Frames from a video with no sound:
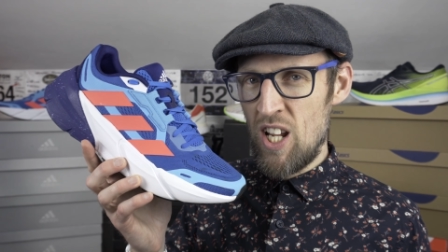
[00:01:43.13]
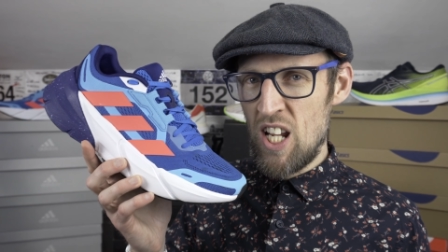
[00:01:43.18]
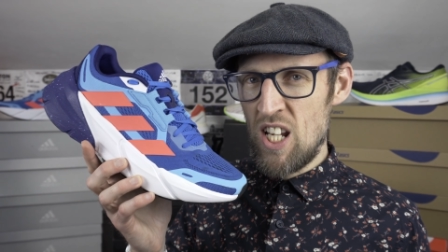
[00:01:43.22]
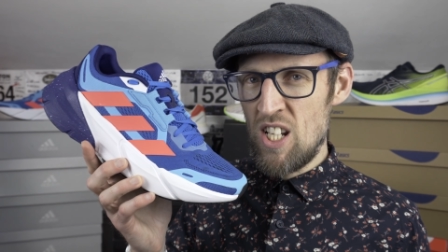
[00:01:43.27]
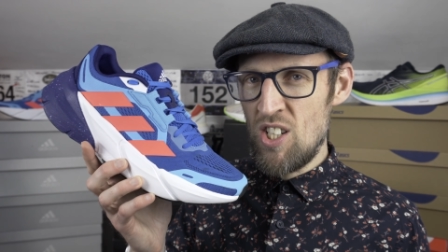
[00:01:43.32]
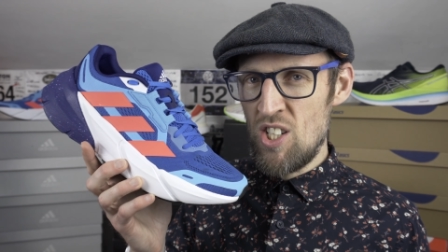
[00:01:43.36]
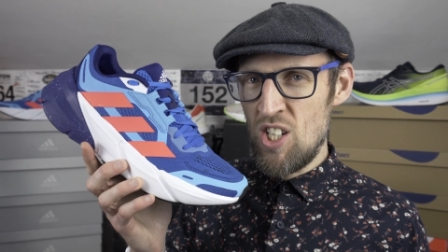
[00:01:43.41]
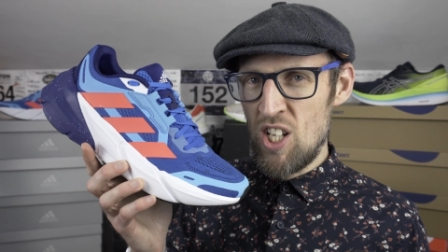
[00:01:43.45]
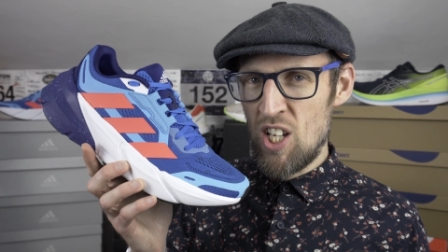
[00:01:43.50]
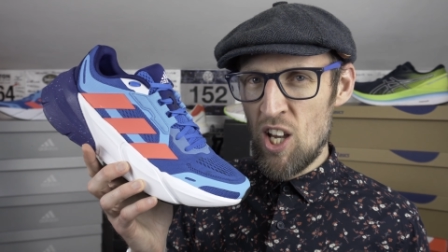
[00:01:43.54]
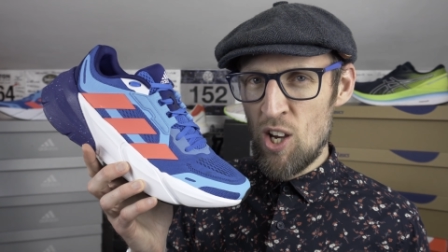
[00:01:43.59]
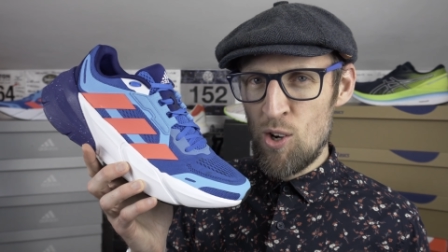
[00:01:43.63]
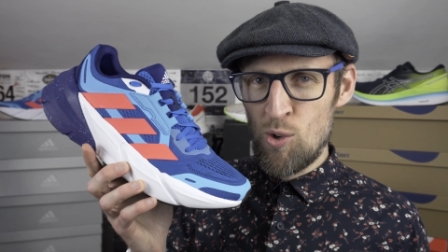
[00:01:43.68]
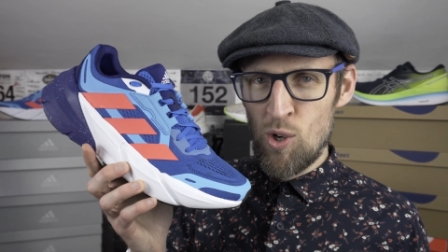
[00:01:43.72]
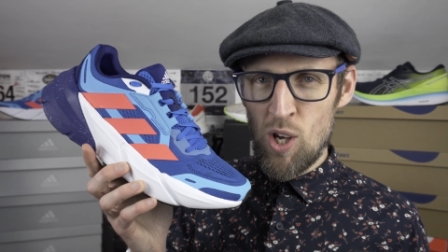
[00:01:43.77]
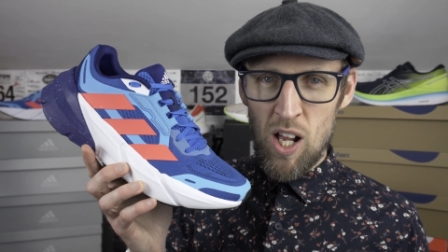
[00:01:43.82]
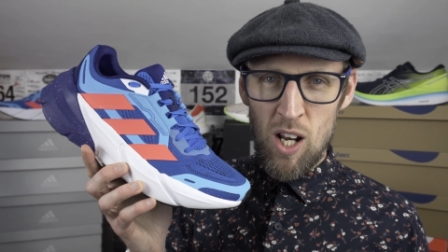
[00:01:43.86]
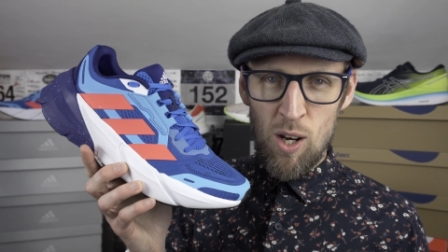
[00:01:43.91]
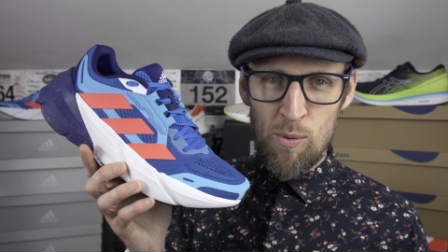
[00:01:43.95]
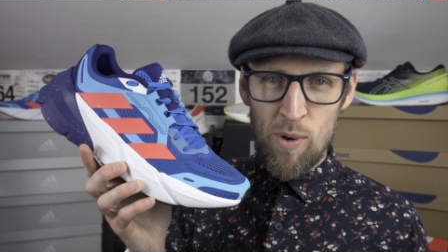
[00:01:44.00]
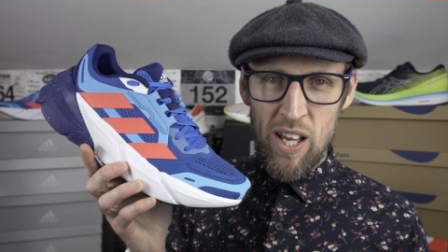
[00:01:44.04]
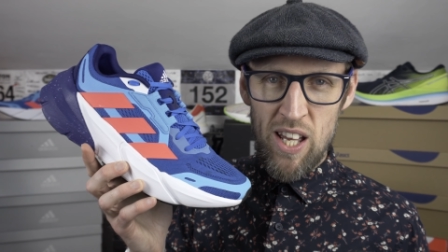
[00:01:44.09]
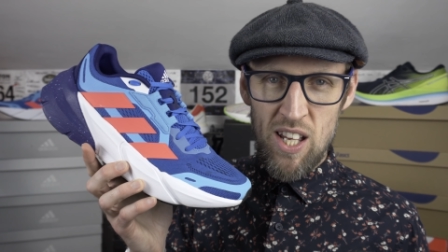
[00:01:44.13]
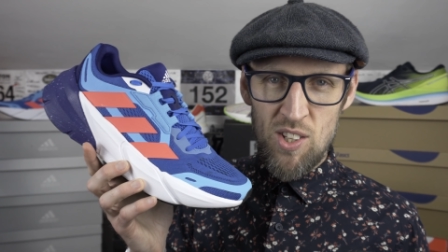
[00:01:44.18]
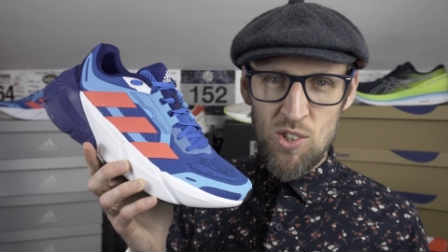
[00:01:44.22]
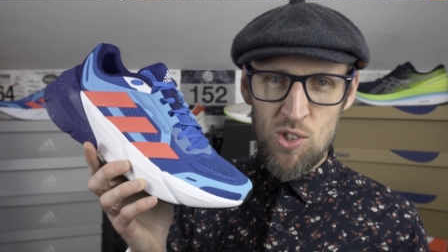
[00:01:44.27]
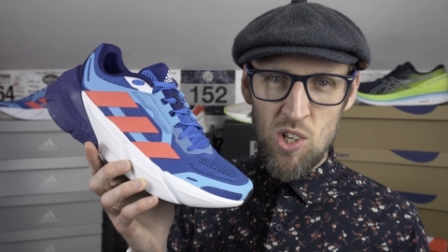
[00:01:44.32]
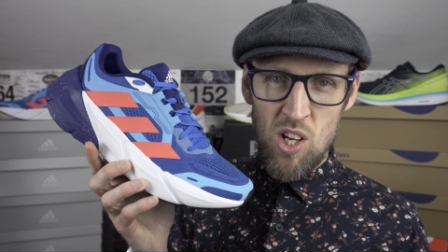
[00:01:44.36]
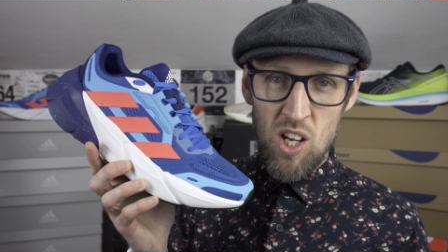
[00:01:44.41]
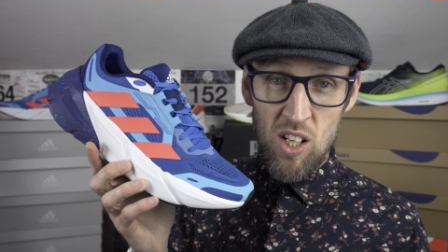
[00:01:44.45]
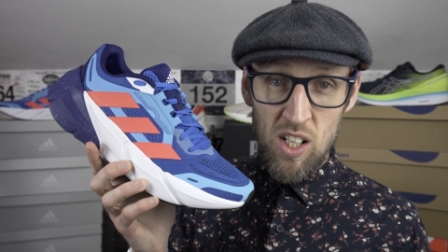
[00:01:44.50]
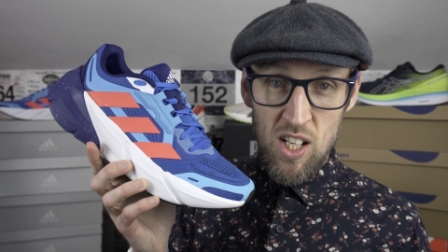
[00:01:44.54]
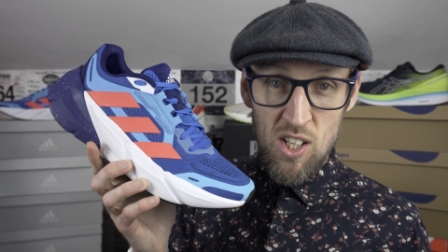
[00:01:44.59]
indigo colorway is
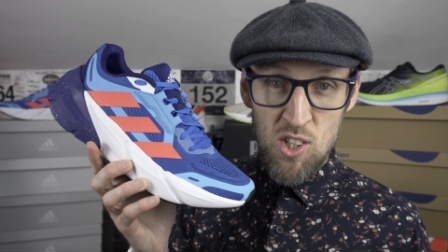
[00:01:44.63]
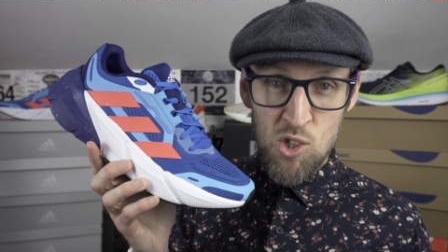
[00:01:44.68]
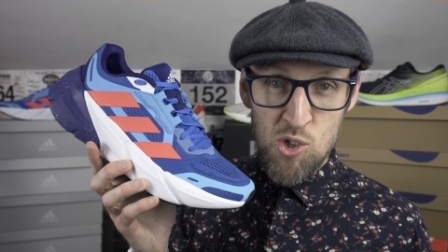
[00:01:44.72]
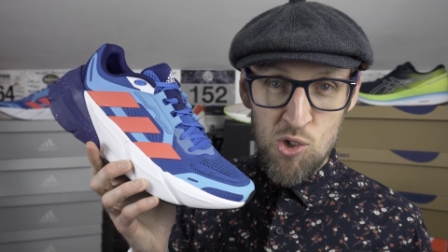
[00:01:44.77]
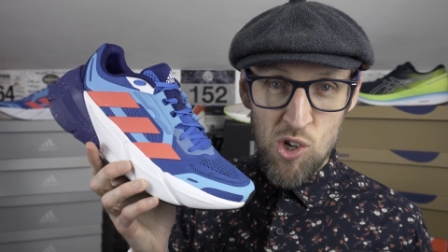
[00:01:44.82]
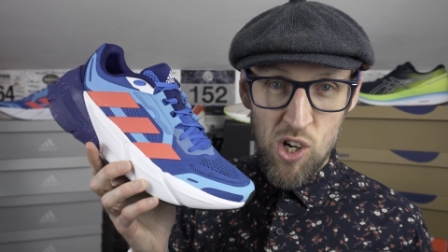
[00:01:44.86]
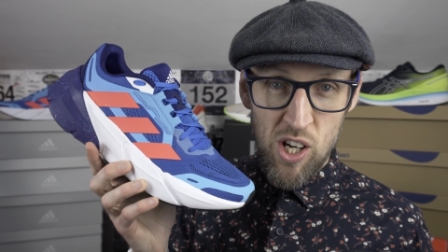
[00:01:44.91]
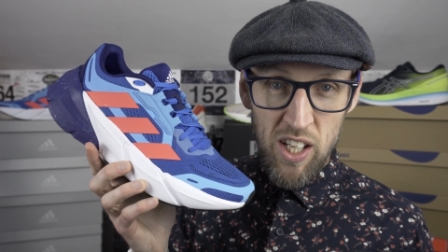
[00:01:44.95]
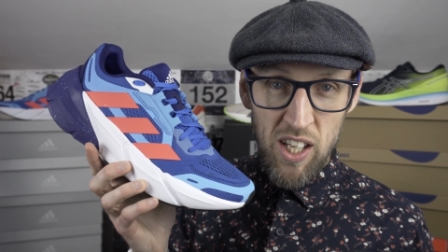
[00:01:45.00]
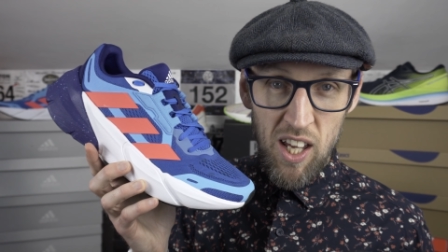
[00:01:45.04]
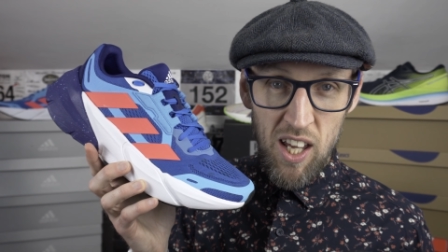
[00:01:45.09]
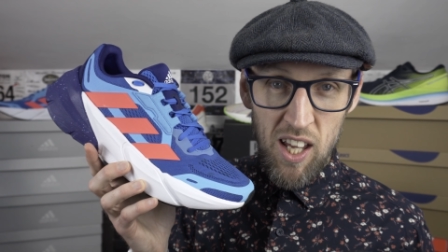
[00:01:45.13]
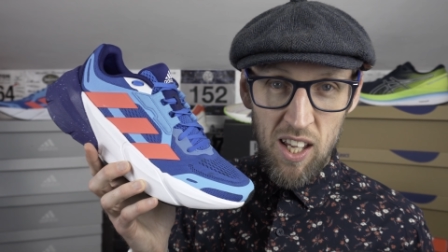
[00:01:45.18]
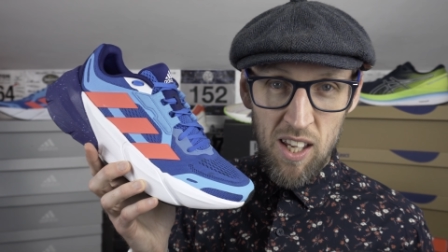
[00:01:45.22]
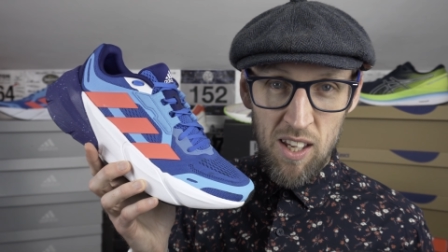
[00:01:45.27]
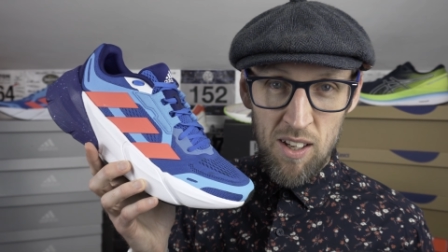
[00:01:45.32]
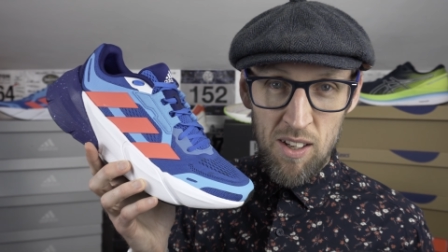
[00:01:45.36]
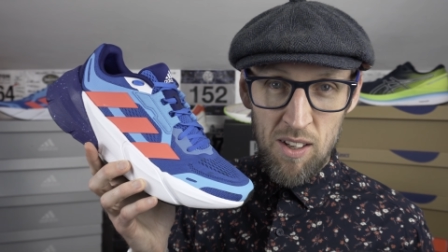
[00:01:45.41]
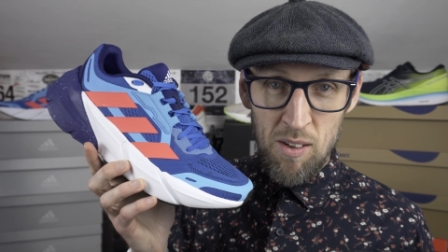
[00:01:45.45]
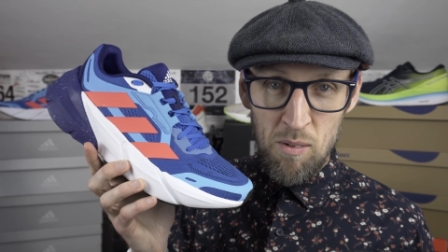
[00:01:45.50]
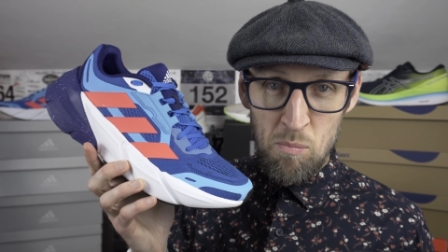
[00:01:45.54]
certainly striking,